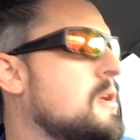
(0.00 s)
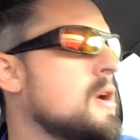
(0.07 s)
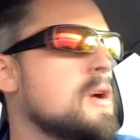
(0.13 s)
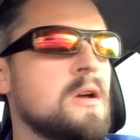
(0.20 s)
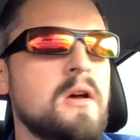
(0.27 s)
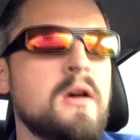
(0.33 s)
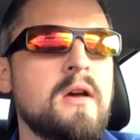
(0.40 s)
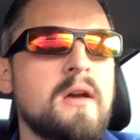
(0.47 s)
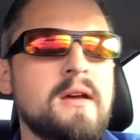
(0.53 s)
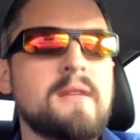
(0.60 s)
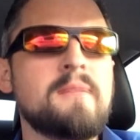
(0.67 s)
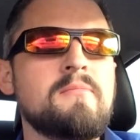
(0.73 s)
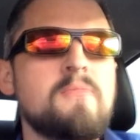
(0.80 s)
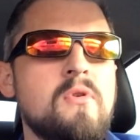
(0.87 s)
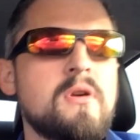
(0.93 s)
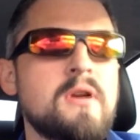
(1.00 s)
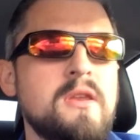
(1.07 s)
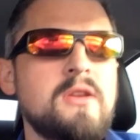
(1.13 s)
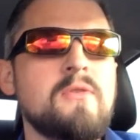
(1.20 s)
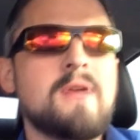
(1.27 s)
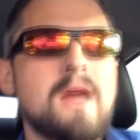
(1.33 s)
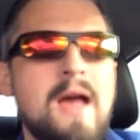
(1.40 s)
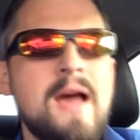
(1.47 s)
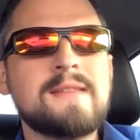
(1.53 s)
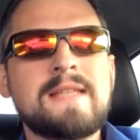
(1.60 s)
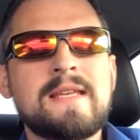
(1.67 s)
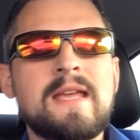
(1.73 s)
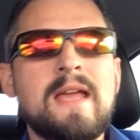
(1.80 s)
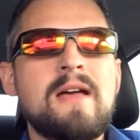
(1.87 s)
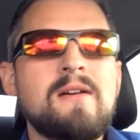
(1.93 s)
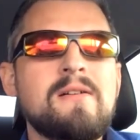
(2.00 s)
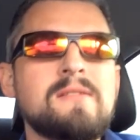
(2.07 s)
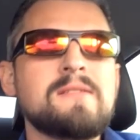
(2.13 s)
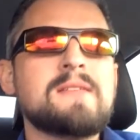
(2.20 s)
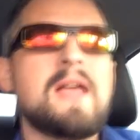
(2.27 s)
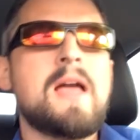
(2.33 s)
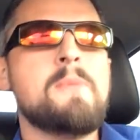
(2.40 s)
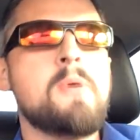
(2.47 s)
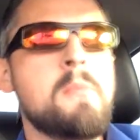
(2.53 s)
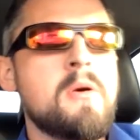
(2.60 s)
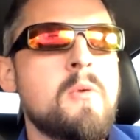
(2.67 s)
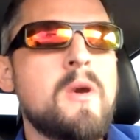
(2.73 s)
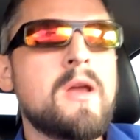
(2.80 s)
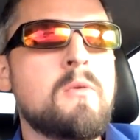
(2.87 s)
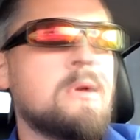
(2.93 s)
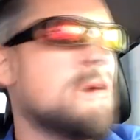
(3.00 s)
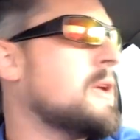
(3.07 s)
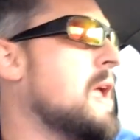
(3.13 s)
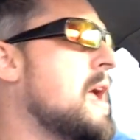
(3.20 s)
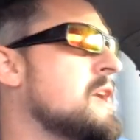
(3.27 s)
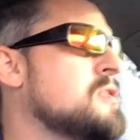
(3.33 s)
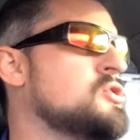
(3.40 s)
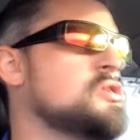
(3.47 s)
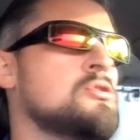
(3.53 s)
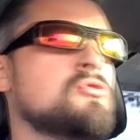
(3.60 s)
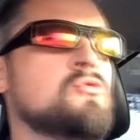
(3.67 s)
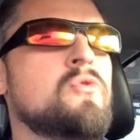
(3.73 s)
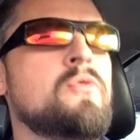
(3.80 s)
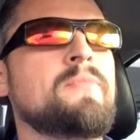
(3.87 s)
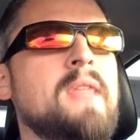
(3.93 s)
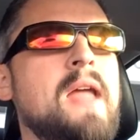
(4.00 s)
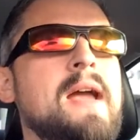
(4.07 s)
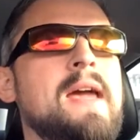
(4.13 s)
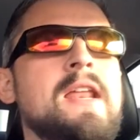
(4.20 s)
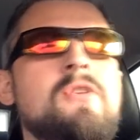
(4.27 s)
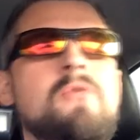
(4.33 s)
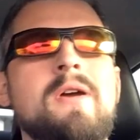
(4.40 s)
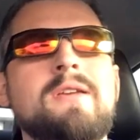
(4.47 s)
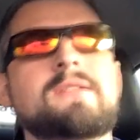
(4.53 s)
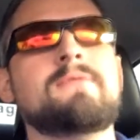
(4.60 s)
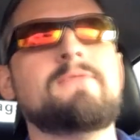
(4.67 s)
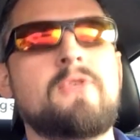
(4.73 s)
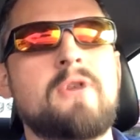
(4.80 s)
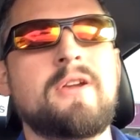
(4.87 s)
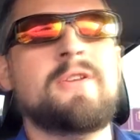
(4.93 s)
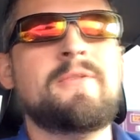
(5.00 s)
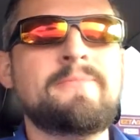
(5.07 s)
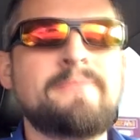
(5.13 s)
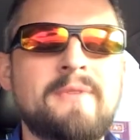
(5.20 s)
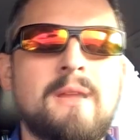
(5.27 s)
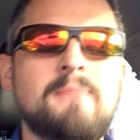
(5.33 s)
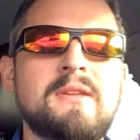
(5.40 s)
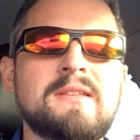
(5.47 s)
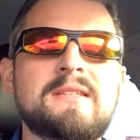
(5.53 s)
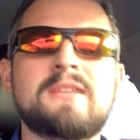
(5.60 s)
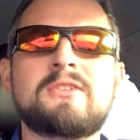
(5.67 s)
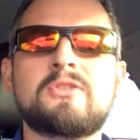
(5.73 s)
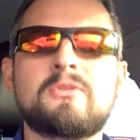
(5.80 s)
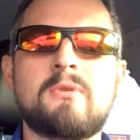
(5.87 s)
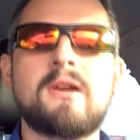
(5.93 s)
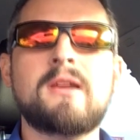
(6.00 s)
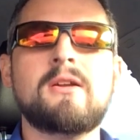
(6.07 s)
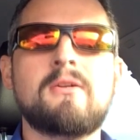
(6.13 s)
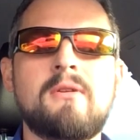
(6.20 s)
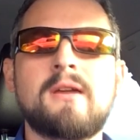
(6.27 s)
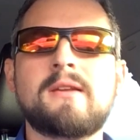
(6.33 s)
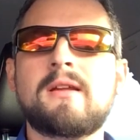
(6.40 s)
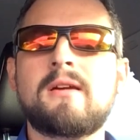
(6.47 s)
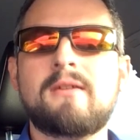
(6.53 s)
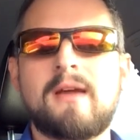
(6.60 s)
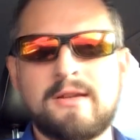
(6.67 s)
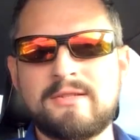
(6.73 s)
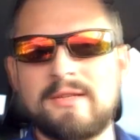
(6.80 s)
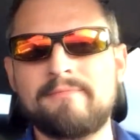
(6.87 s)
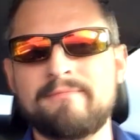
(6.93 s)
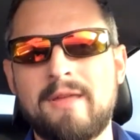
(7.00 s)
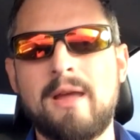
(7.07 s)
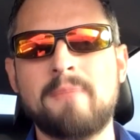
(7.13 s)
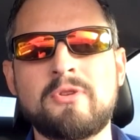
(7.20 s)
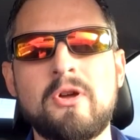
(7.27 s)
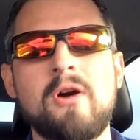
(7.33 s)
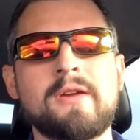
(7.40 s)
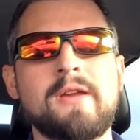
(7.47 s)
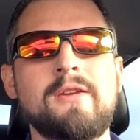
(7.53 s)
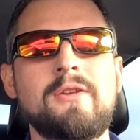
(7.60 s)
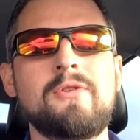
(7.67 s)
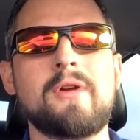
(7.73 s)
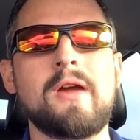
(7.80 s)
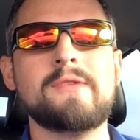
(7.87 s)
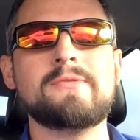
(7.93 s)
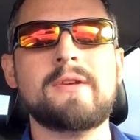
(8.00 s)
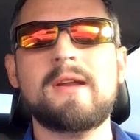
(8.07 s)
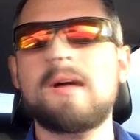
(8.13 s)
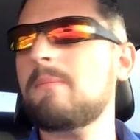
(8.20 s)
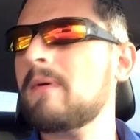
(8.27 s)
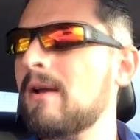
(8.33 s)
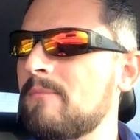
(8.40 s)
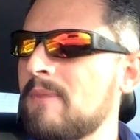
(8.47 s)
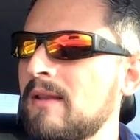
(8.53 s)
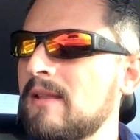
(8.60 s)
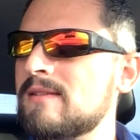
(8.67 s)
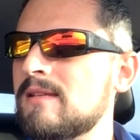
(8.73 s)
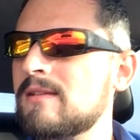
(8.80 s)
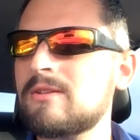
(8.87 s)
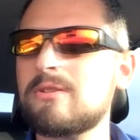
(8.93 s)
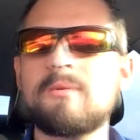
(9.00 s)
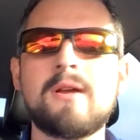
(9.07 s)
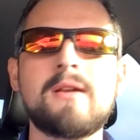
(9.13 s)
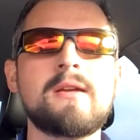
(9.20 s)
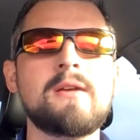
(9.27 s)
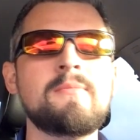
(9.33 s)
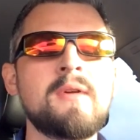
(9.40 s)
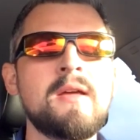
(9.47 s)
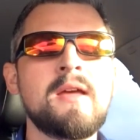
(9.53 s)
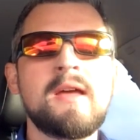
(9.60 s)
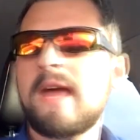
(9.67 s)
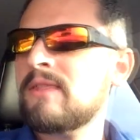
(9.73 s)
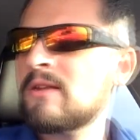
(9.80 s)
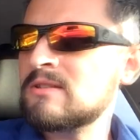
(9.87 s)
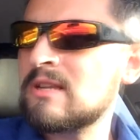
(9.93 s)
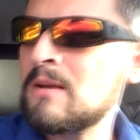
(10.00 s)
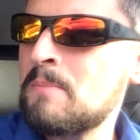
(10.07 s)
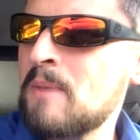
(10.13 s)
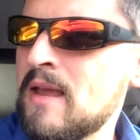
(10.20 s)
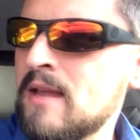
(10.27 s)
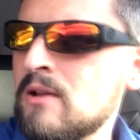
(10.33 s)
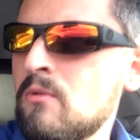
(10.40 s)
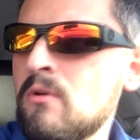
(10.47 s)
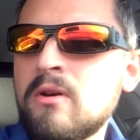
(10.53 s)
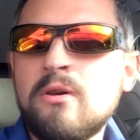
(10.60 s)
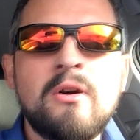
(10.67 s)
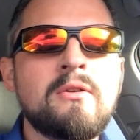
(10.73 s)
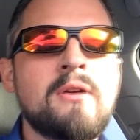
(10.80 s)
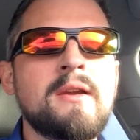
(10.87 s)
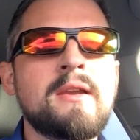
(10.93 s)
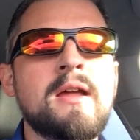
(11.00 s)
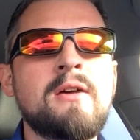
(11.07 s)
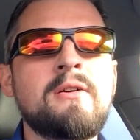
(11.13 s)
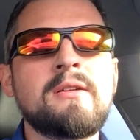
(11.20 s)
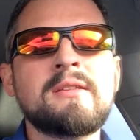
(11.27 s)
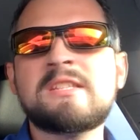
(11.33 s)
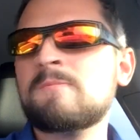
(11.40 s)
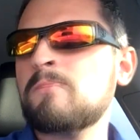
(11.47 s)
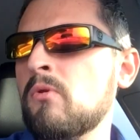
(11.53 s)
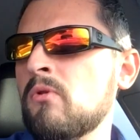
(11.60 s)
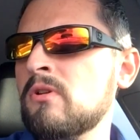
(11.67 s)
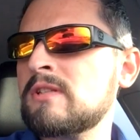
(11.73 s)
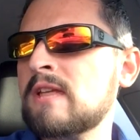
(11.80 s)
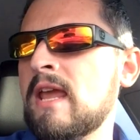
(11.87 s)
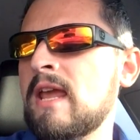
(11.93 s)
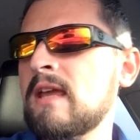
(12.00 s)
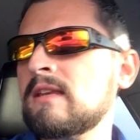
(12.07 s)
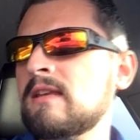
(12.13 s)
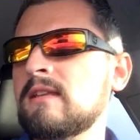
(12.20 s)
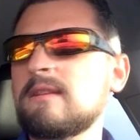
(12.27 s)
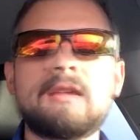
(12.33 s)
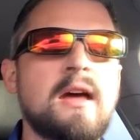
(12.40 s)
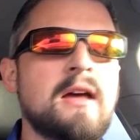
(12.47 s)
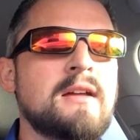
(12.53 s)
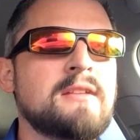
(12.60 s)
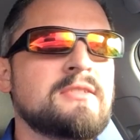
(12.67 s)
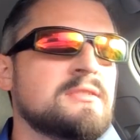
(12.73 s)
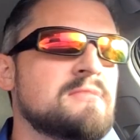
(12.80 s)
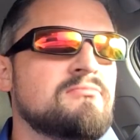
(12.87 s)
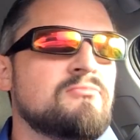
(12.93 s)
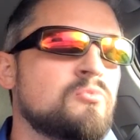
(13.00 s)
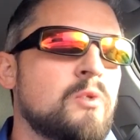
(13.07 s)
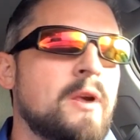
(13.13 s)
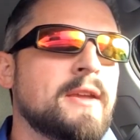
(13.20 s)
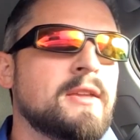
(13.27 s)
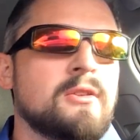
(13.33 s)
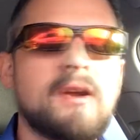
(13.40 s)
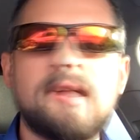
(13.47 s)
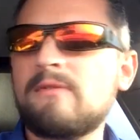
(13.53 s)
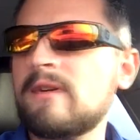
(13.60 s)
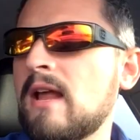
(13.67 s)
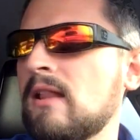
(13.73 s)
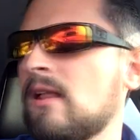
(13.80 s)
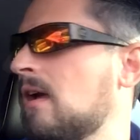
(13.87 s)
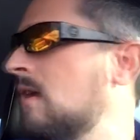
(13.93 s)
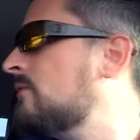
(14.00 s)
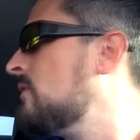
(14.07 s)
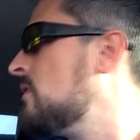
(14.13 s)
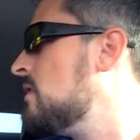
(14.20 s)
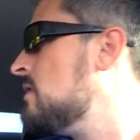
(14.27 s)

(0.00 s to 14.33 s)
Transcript: Good morning, you guys and gals. I'm on my way to work as usual. I got a question for you. I'm listening to the radio right now. Actually, I'm talking to you guys right now, but I've been listening to the radio. And there's a debate going on right now in sports and in uh, just regular everyday life.